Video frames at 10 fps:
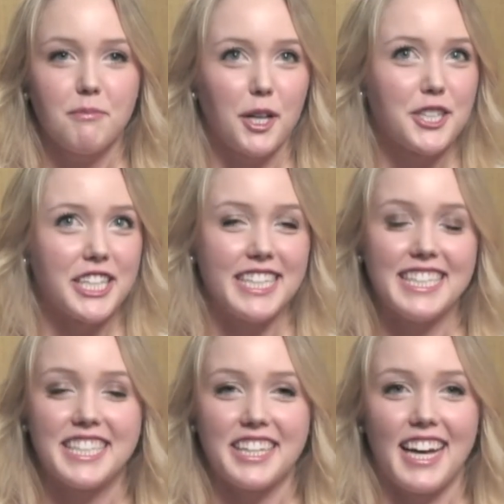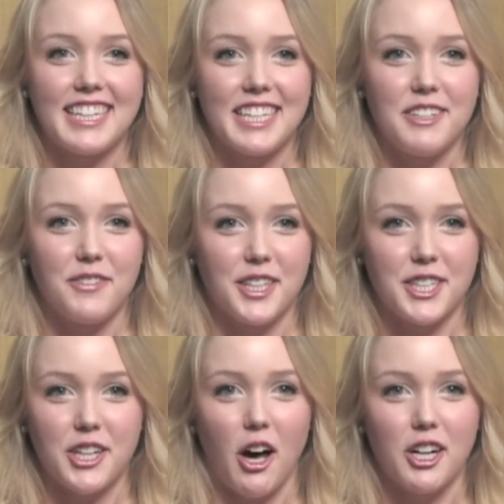person selected for the
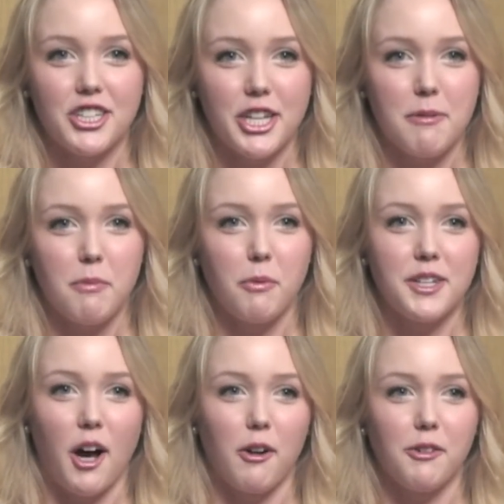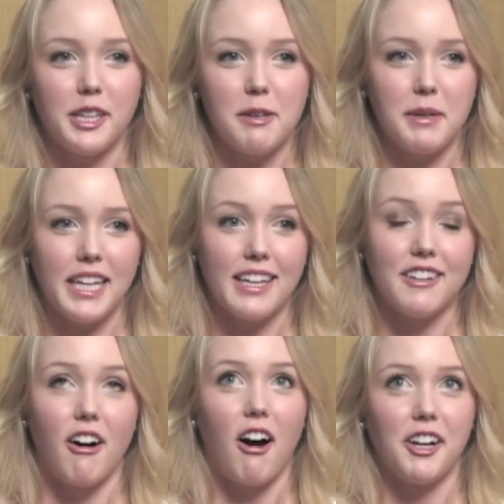scholarship would not only be
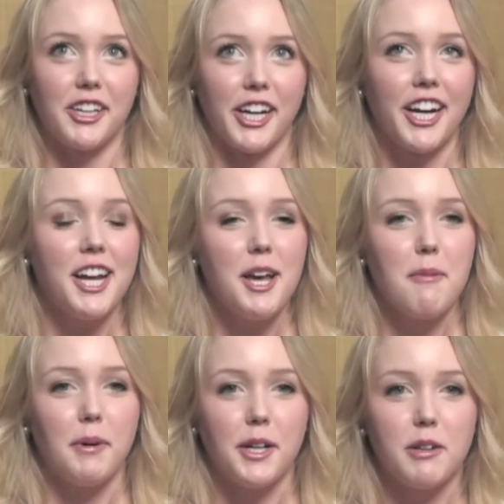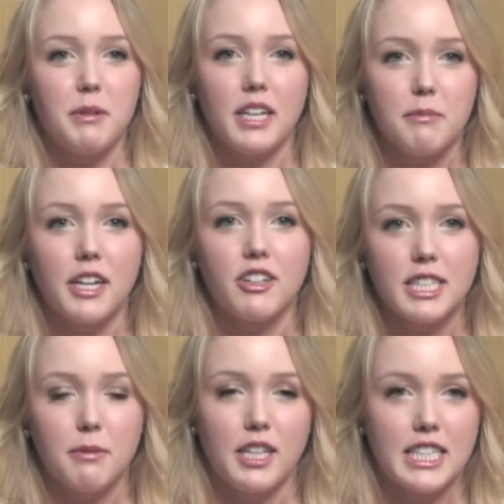an honor, but it would be a big
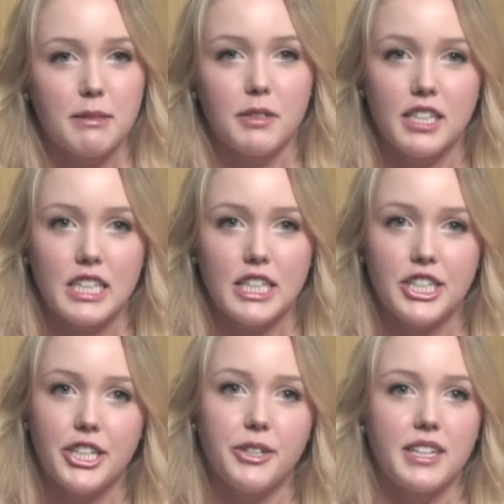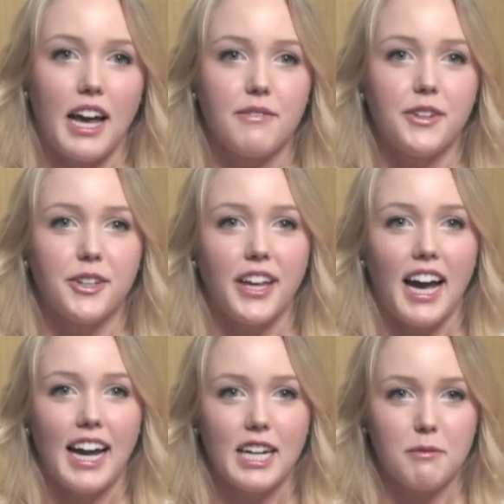responsibility too, and I feel
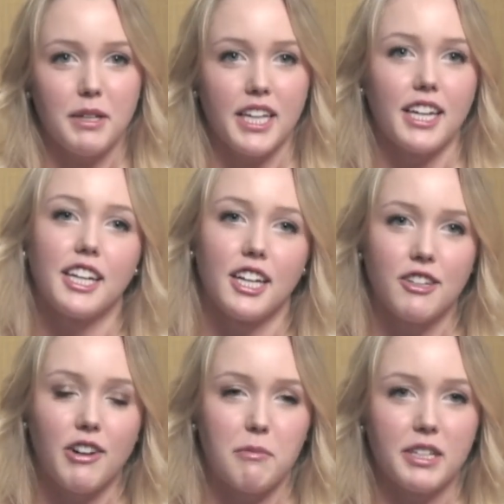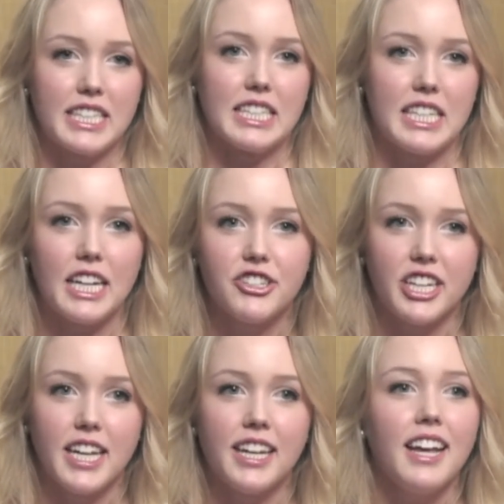that I could be a good
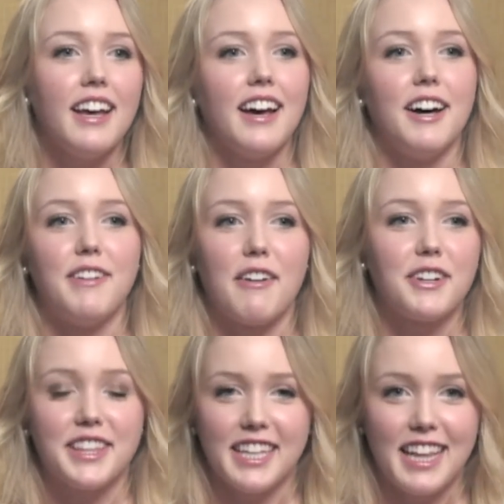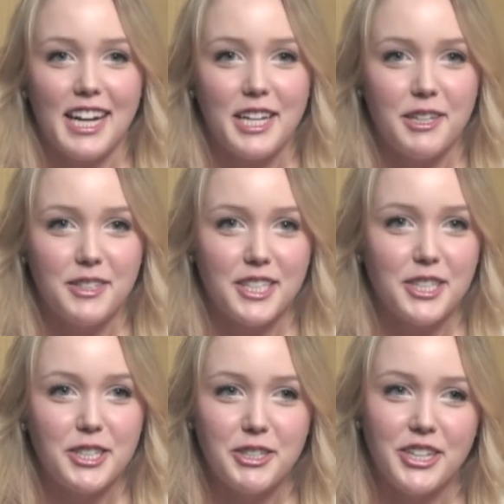representation of everything that a
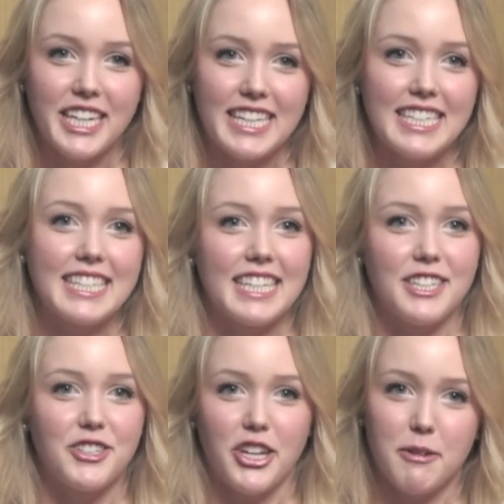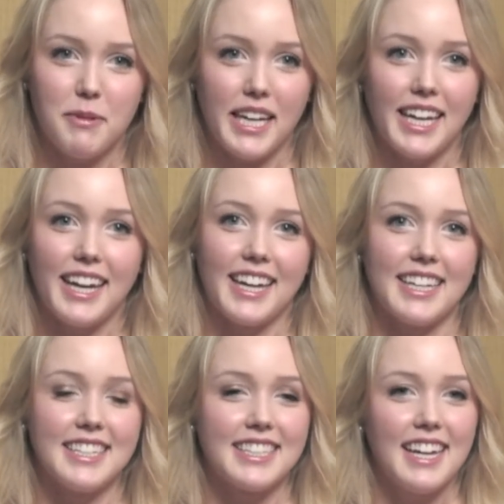Houston Sooner is and should be,
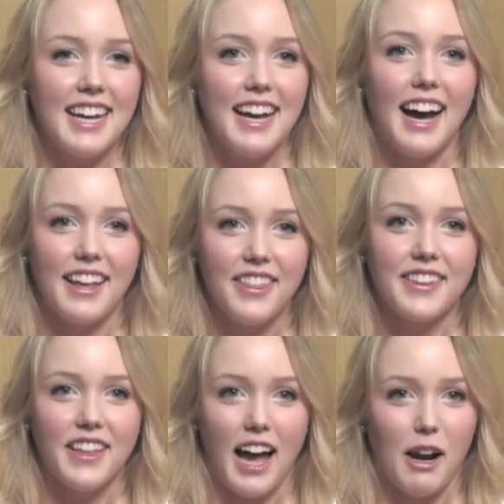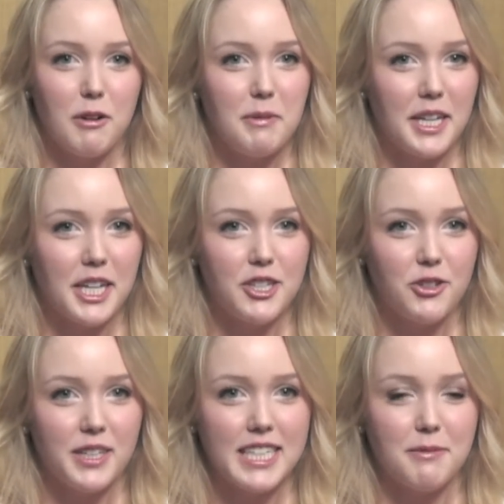and I think that I would be a good
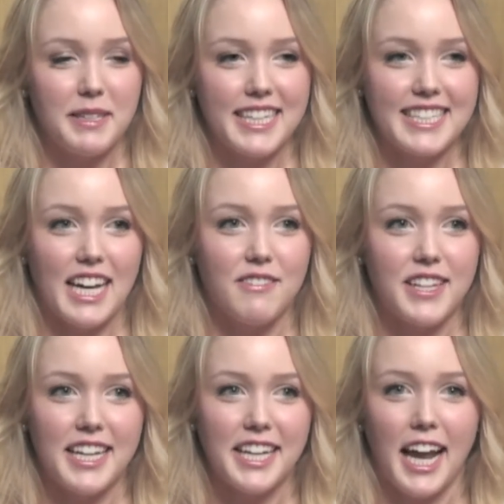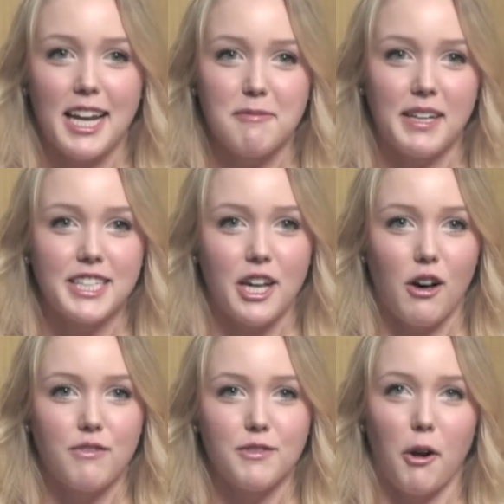choice because I've dedicated
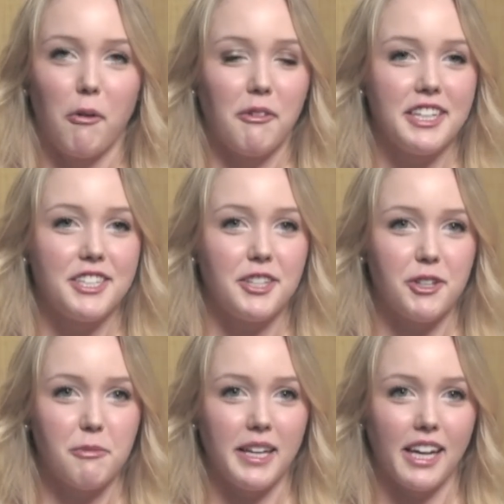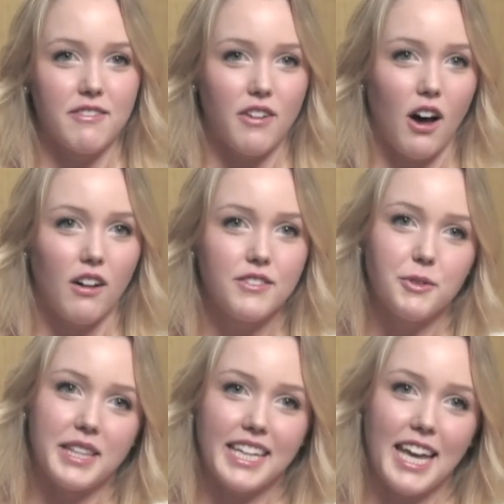myself not only to being involved
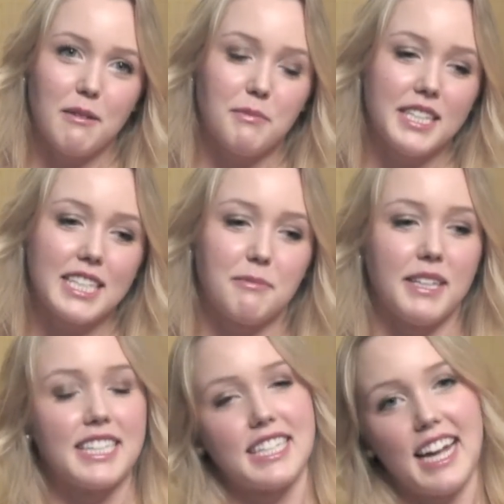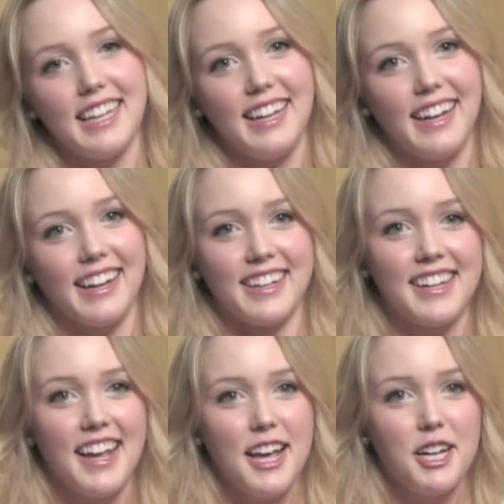with the campus, but studying
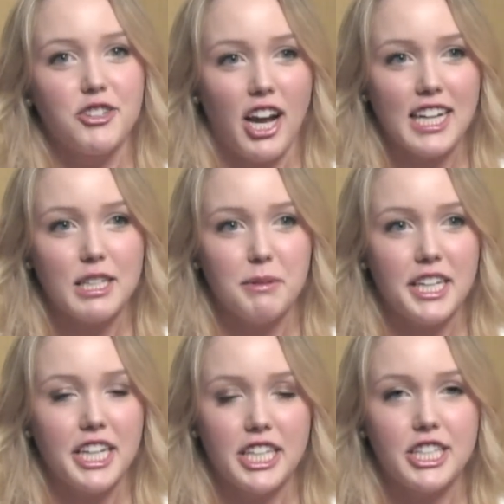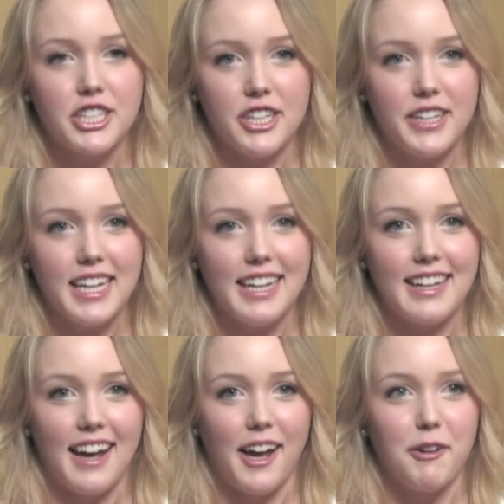and trying to be a good student,
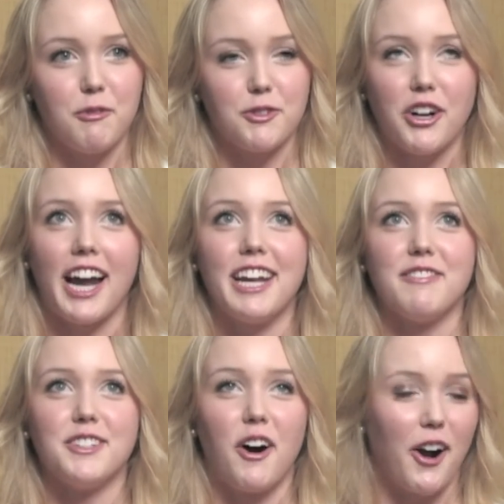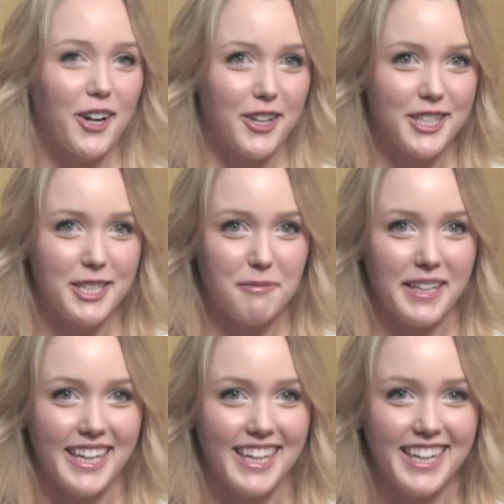and I will try even harder to
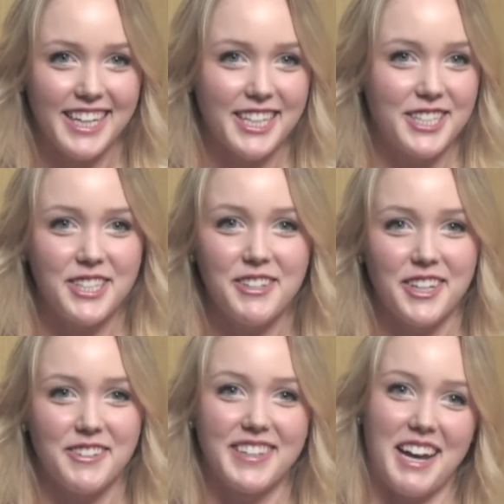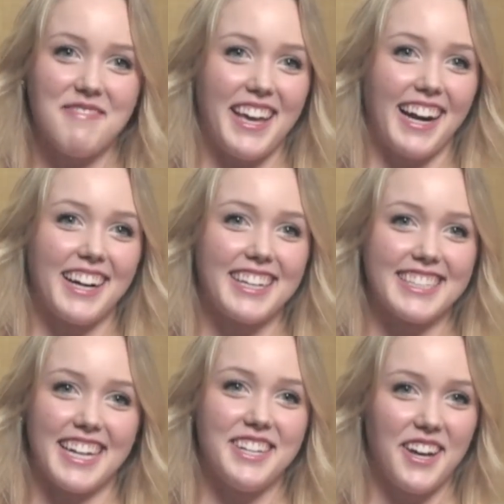be a good Sooner when I'm there
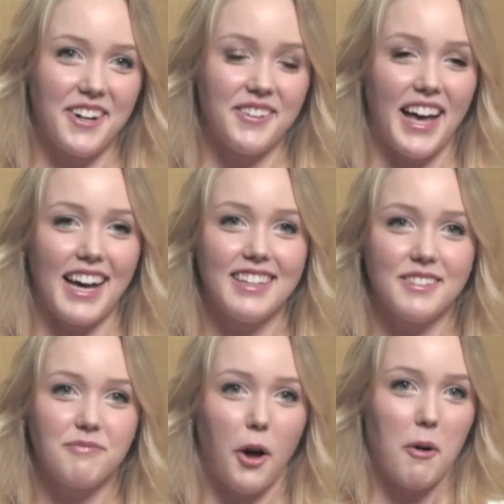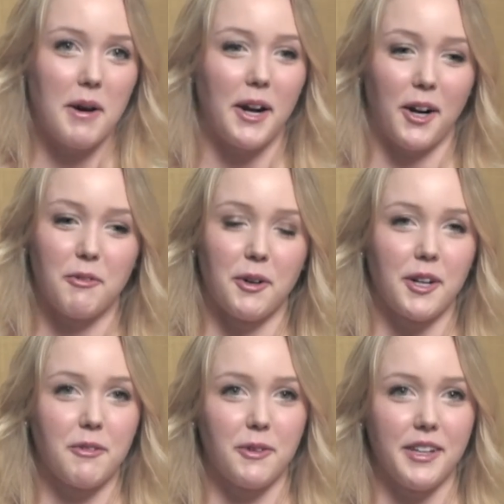because I know that all my hard
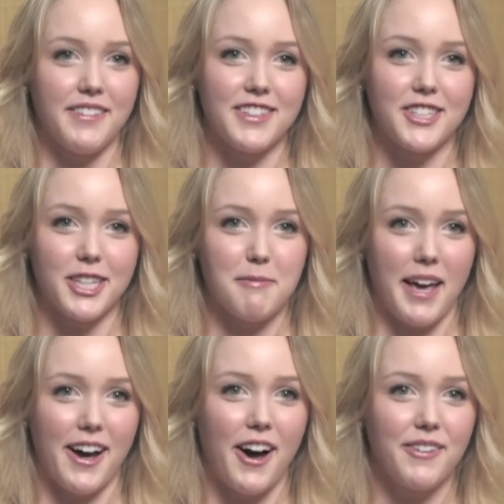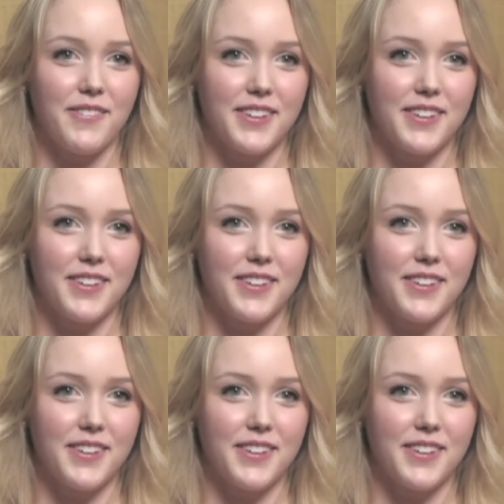work will eventually pay off.